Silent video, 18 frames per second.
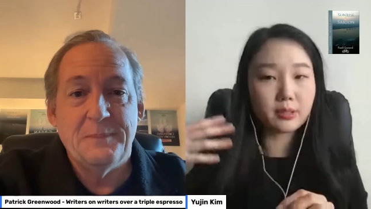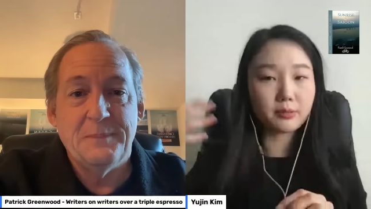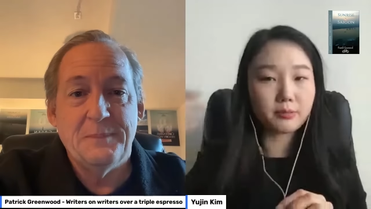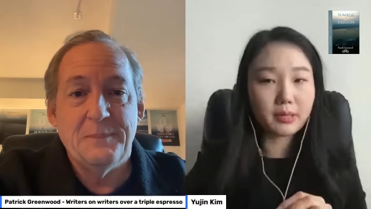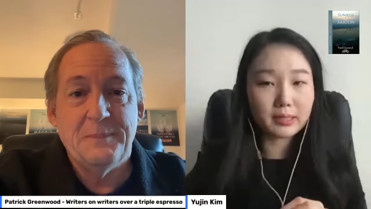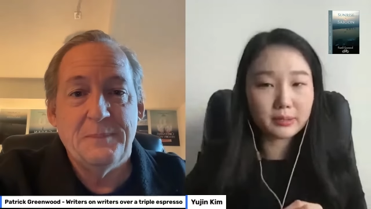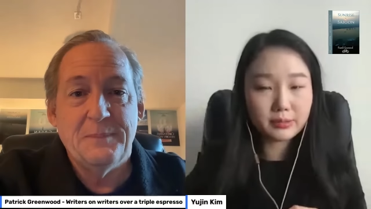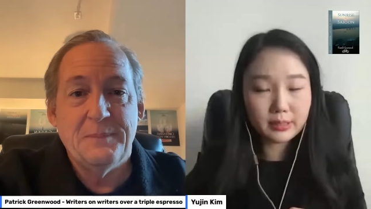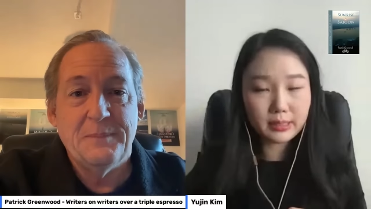
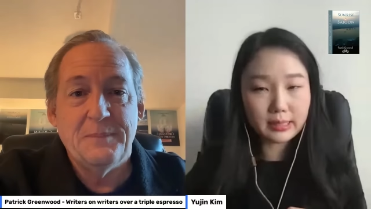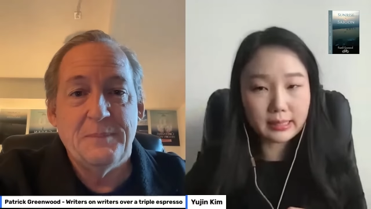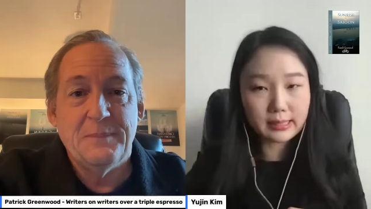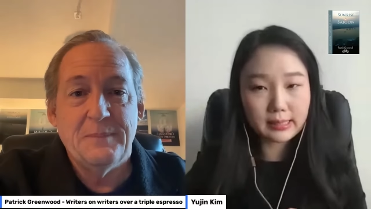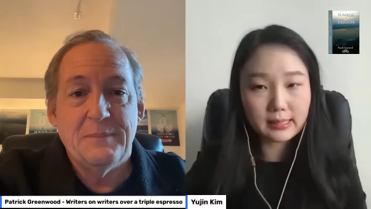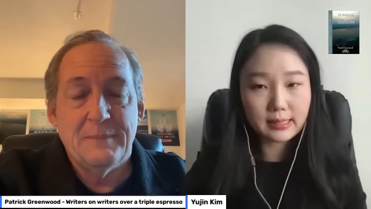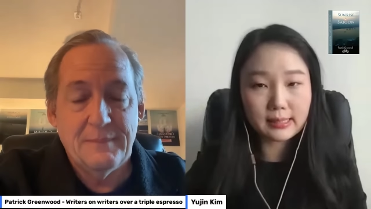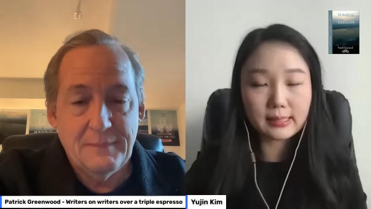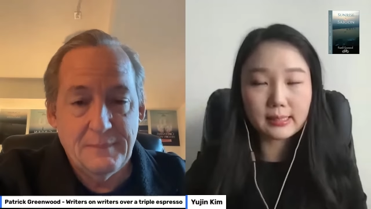
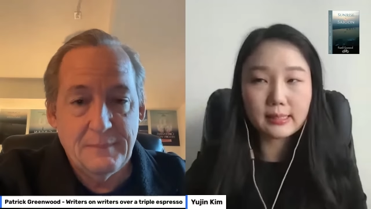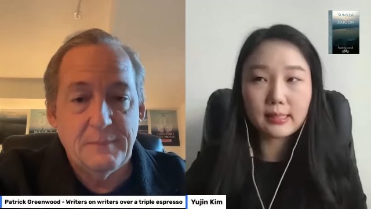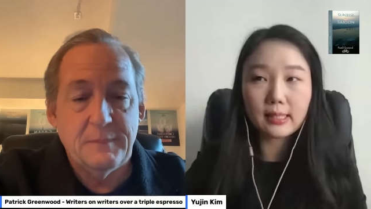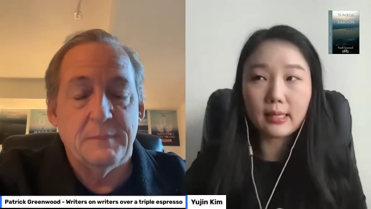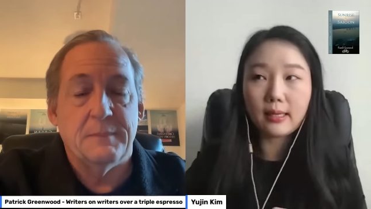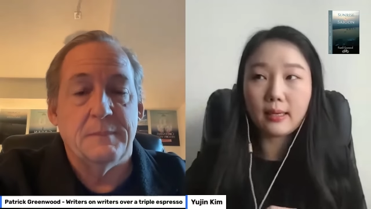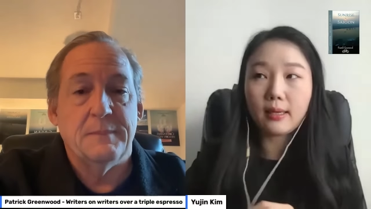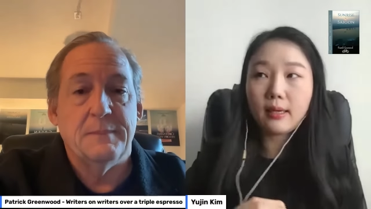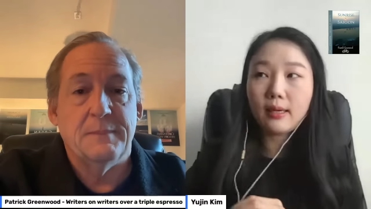Speaker 1: surroundings and
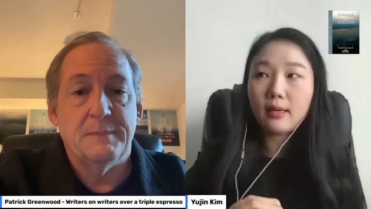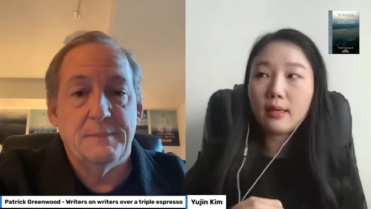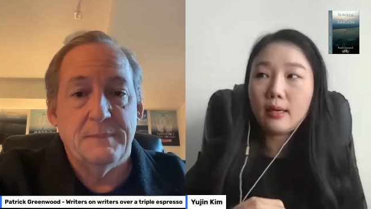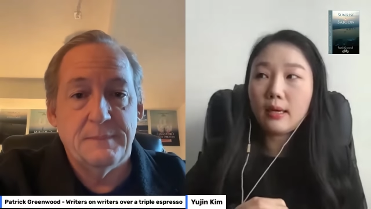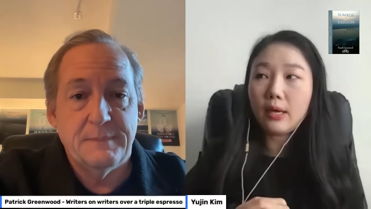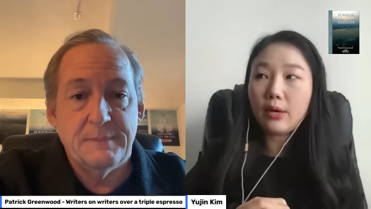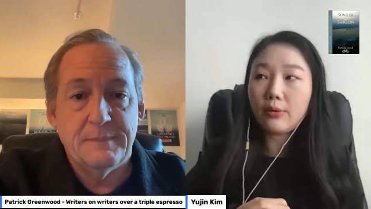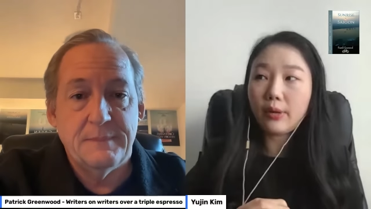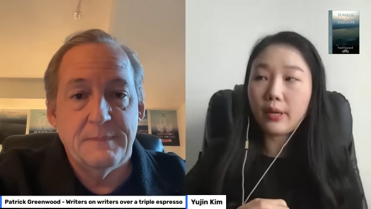see,
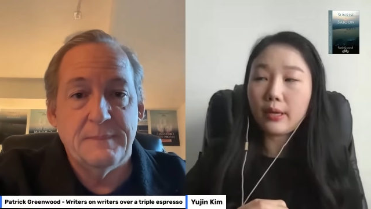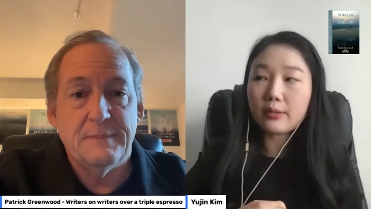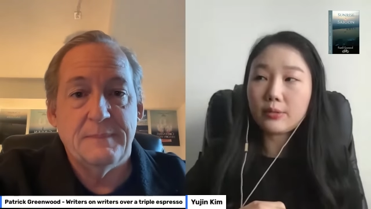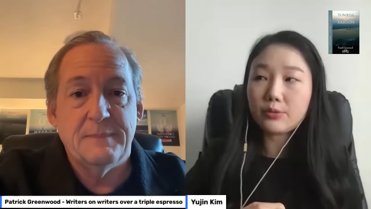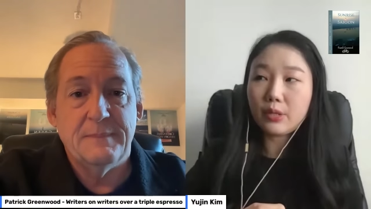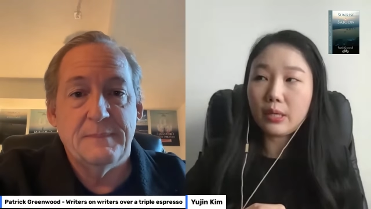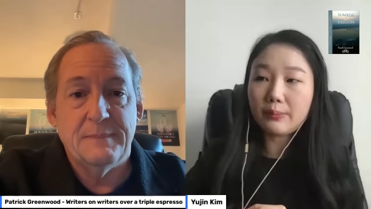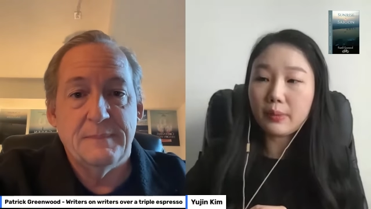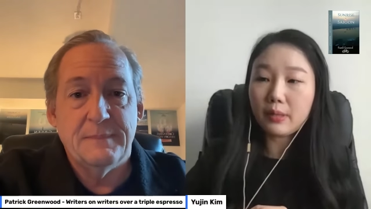mm-hmm. okay,
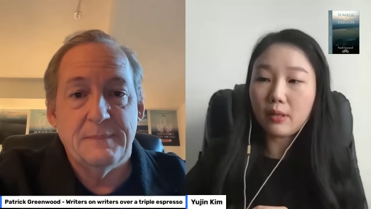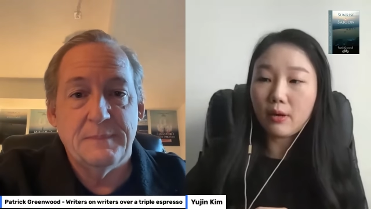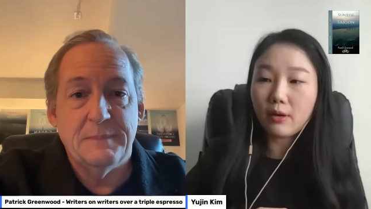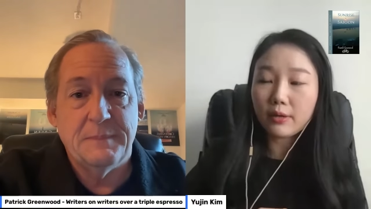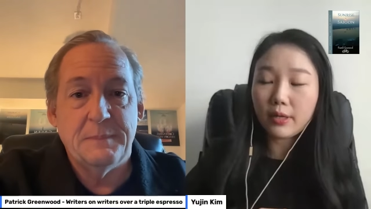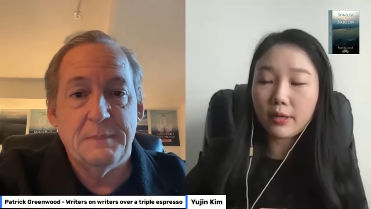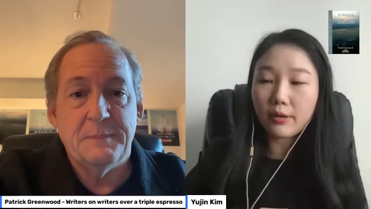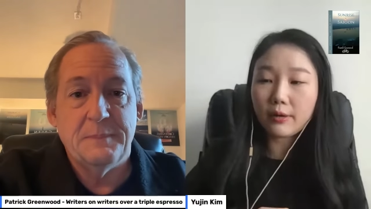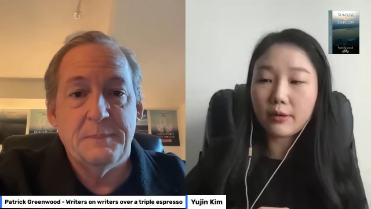do I
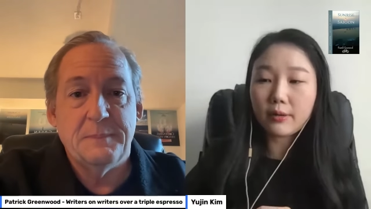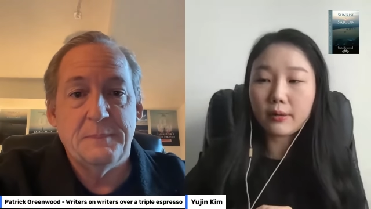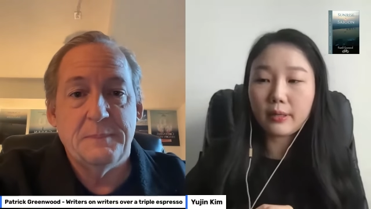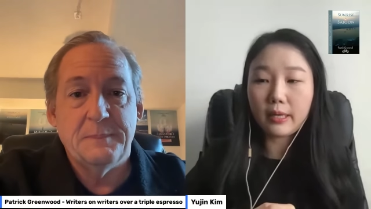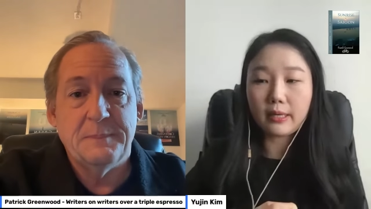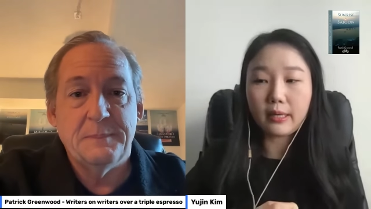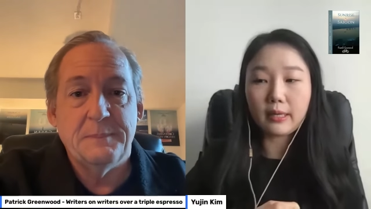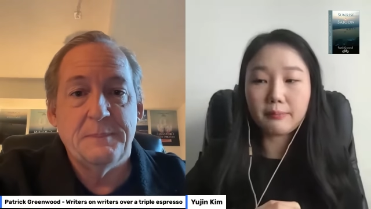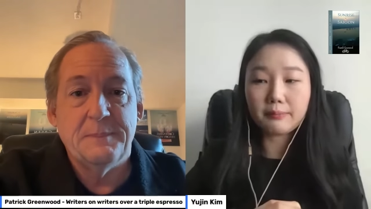belong here?
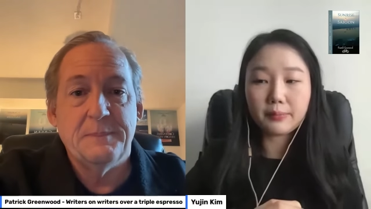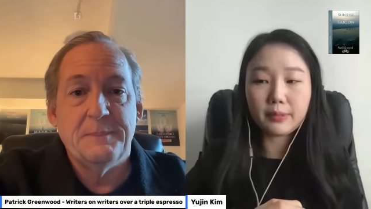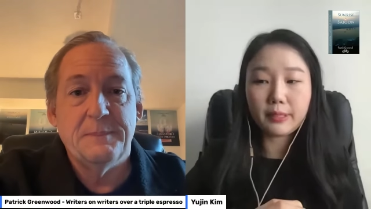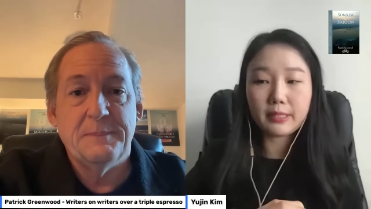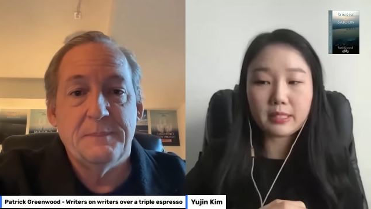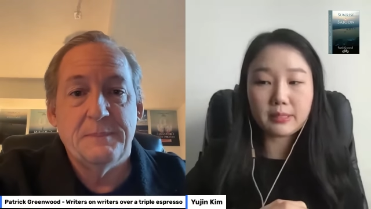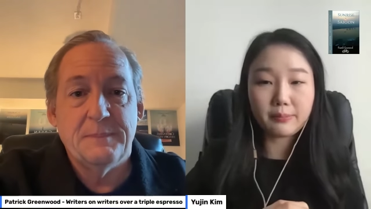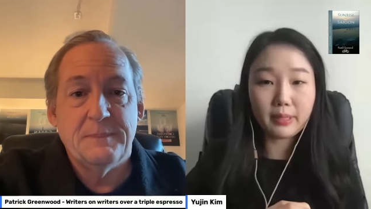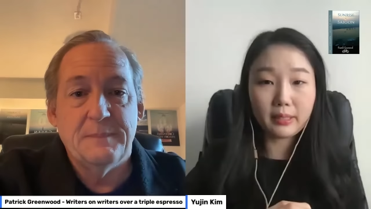Can I
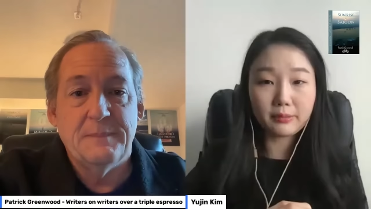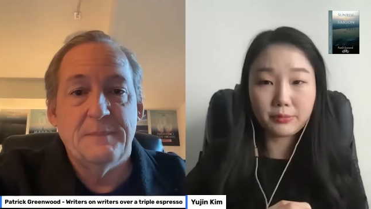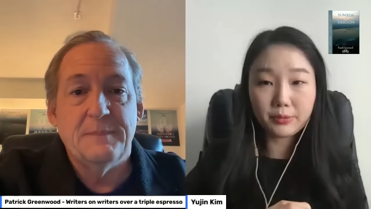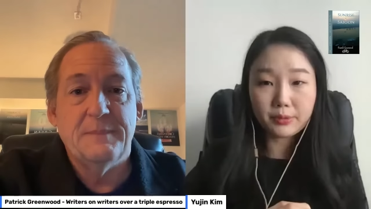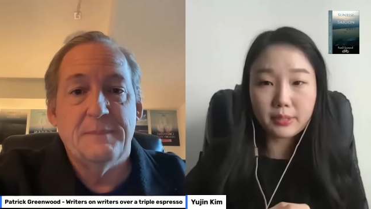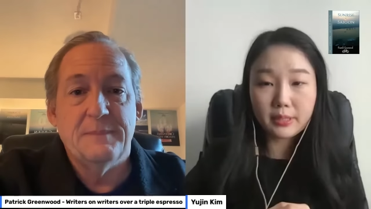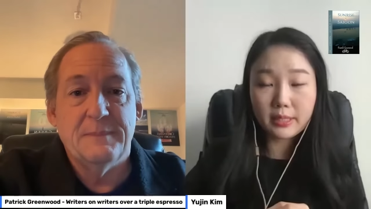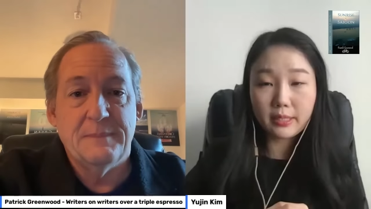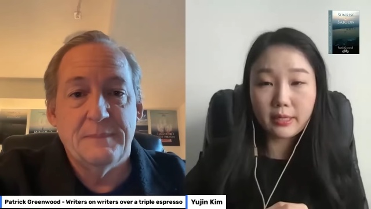place my
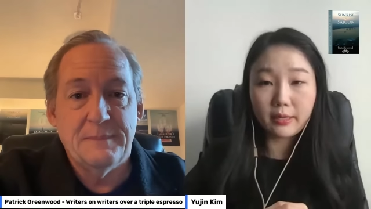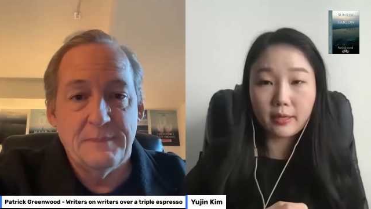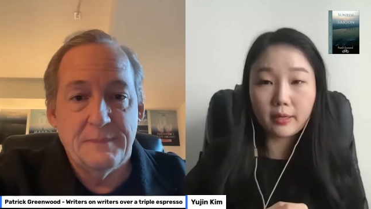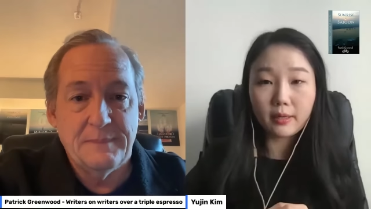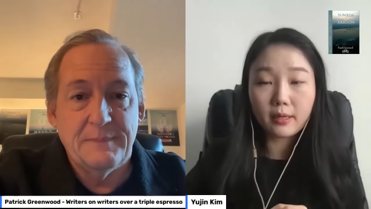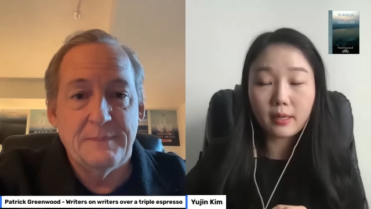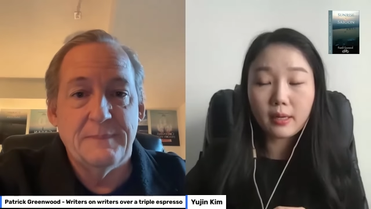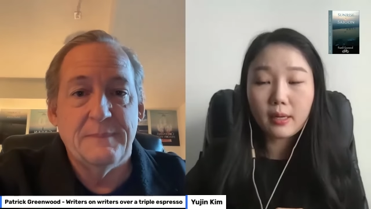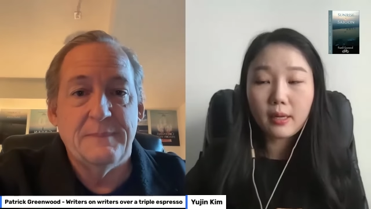roots here?